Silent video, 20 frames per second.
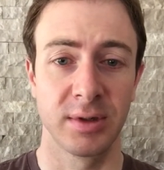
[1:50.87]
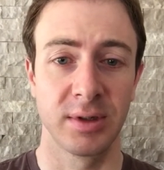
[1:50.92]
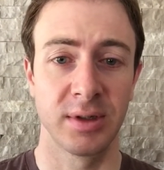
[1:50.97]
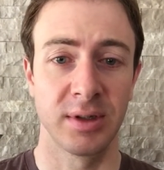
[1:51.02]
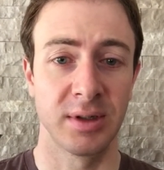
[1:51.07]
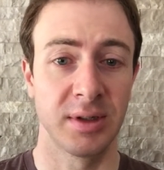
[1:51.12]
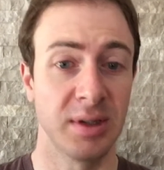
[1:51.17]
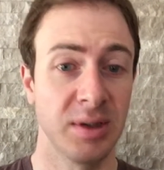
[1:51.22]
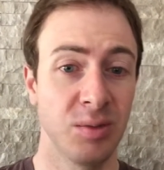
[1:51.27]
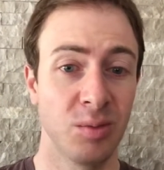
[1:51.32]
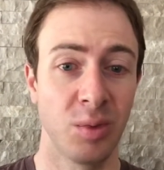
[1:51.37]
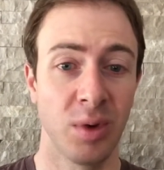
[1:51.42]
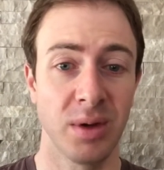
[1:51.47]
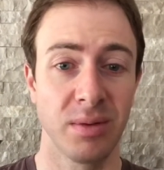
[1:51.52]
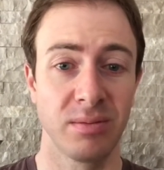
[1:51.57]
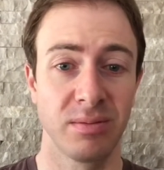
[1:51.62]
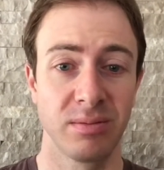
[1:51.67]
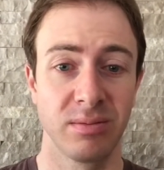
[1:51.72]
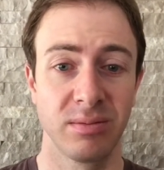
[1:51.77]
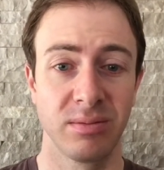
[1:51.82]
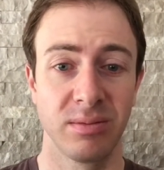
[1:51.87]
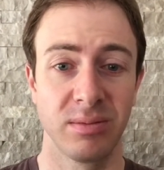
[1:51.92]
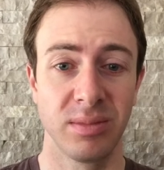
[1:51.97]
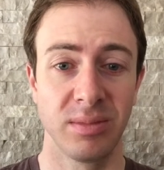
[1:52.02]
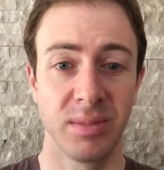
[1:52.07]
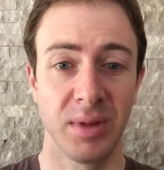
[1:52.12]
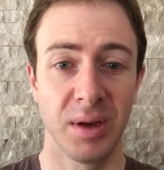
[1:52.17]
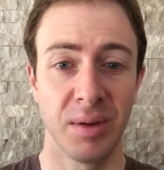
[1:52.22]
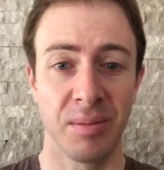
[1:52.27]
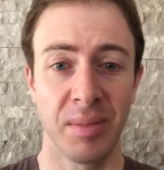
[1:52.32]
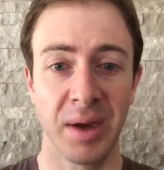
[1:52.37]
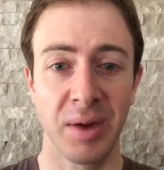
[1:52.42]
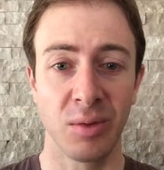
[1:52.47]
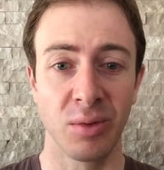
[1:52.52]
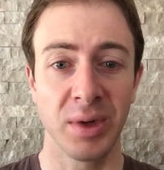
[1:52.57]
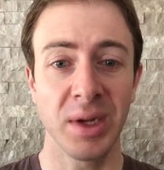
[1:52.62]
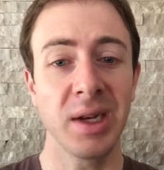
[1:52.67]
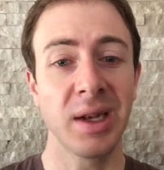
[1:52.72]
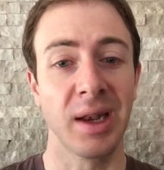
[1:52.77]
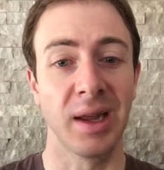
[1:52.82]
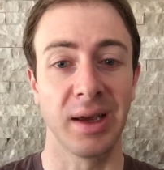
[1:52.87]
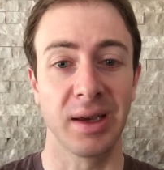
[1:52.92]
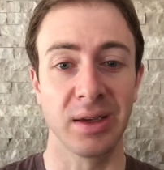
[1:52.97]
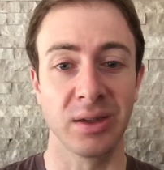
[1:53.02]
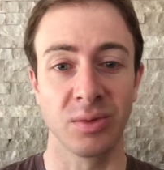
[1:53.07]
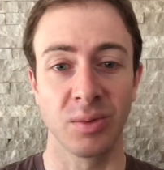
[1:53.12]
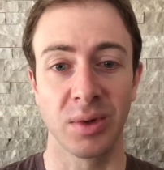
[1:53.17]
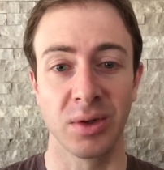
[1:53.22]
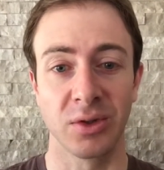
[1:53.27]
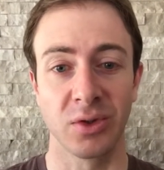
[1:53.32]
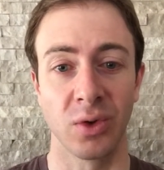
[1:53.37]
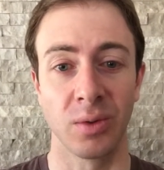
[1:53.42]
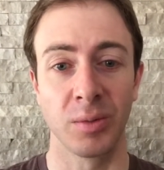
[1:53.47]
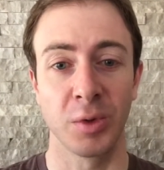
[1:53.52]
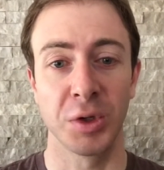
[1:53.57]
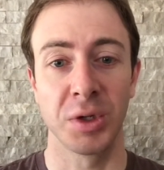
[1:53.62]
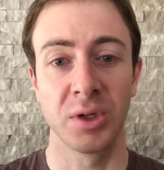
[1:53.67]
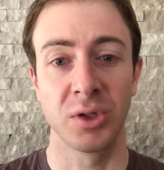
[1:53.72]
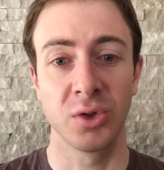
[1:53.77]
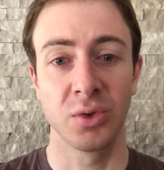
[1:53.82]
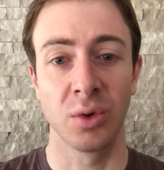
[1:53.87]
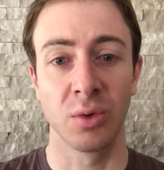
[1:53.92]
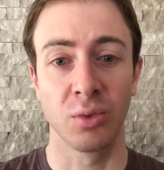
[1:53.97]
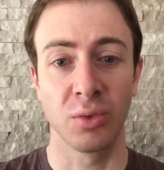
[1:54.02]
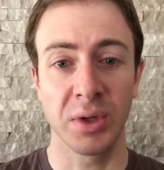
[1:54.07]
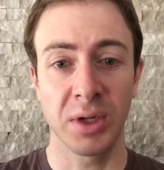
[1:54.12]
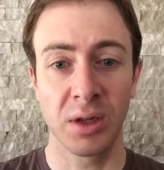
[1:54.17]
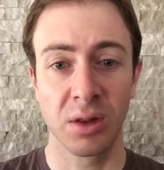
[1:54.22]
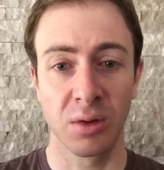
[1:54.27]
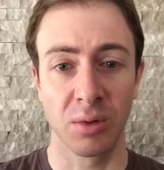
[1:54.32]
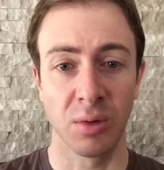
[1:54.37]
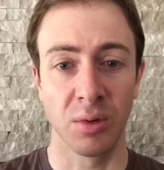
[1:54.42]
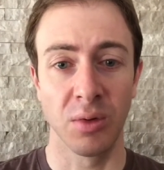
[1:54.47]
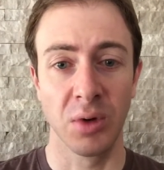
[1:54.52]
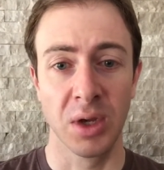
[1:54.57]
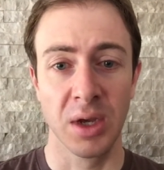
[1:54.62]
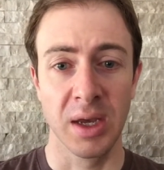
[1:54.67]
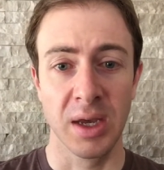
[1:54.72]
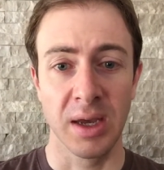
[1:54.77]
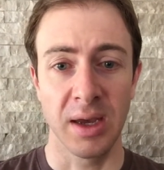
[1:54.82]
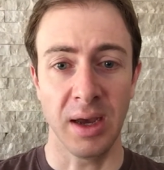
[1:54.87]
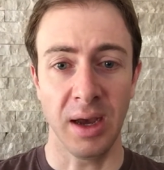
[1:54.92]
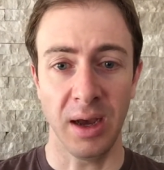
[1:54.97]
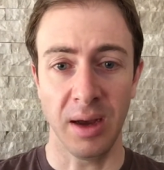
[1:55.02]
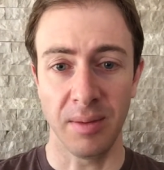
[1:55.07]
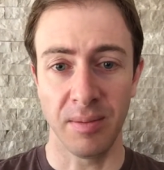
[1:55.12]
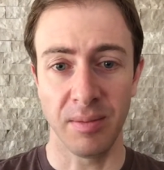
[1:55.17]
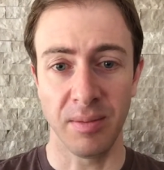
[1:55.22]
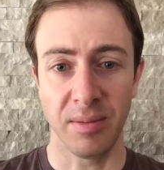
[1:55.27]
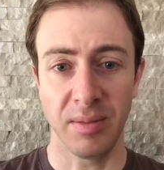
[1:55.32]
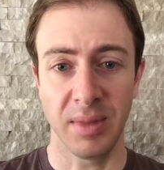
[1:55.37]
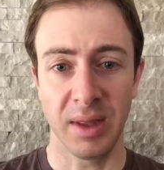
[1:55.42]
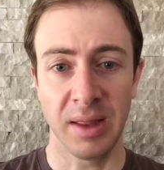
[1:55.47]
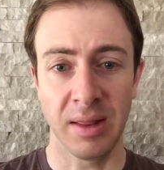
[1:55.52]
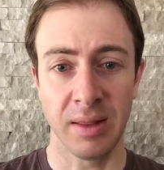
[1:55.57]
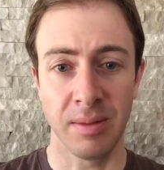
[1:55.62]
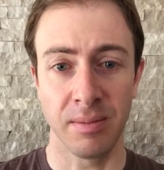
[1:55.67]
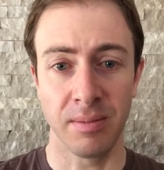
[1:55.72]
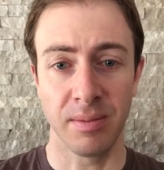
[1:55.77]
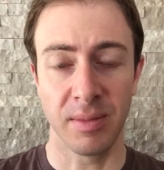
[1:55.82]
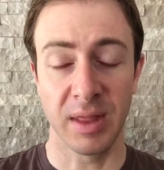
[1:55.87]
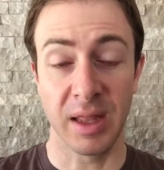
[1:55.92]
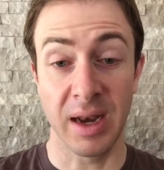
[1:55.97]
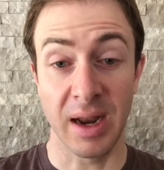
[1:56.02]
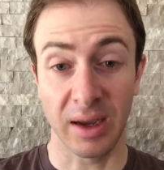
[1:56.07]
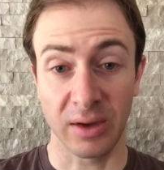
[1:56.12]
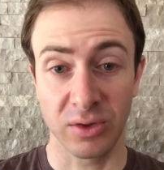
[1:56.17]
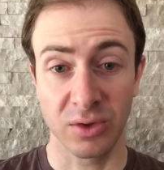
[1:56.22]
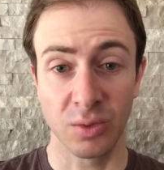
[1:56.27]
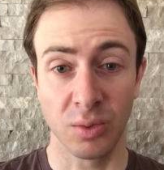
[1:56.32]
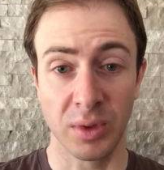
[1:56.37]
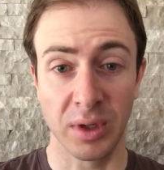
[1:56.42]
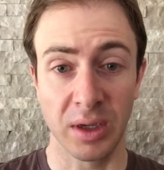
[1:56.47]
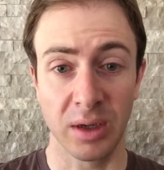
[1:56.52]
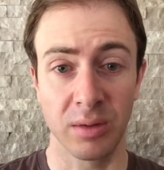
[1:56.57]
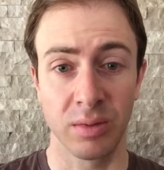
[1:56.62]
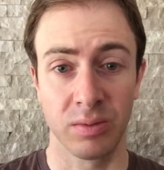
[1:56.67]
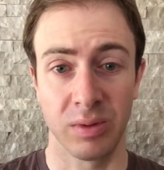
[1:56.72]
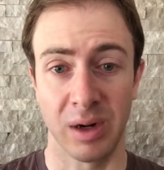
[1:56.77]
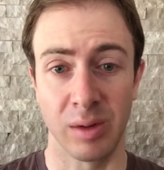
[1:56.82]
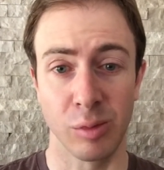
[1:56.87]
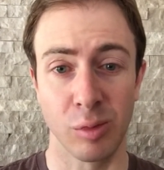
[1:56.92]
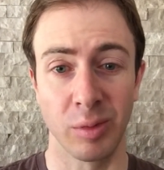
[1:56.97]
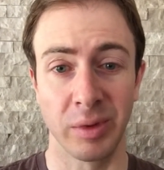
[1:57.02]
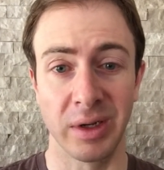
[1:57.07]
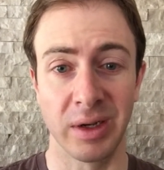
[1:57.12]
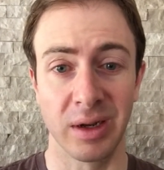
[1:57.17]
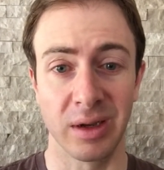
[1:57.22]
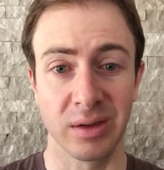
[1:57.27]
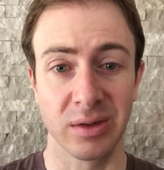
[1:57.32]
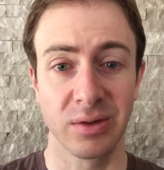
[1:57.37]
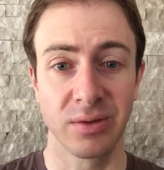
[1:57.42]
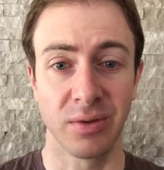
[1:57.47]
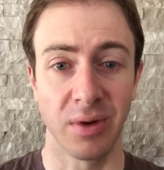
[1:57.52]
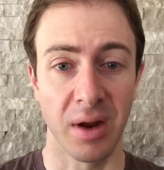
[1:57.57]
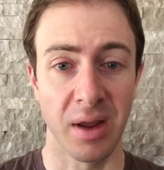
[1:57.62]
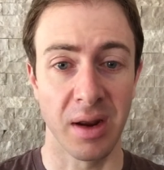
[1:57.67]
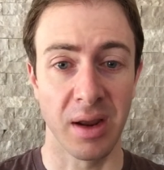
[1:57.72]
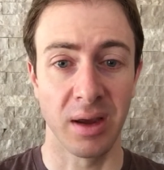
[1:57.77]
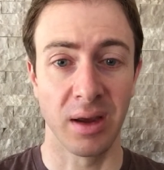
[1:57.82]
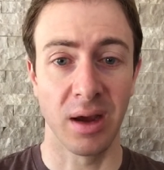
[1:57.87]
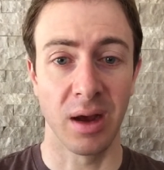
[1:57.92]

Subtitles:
to see what it might read like as well. So I'm going to do a read-through in the next week, probably next Friday.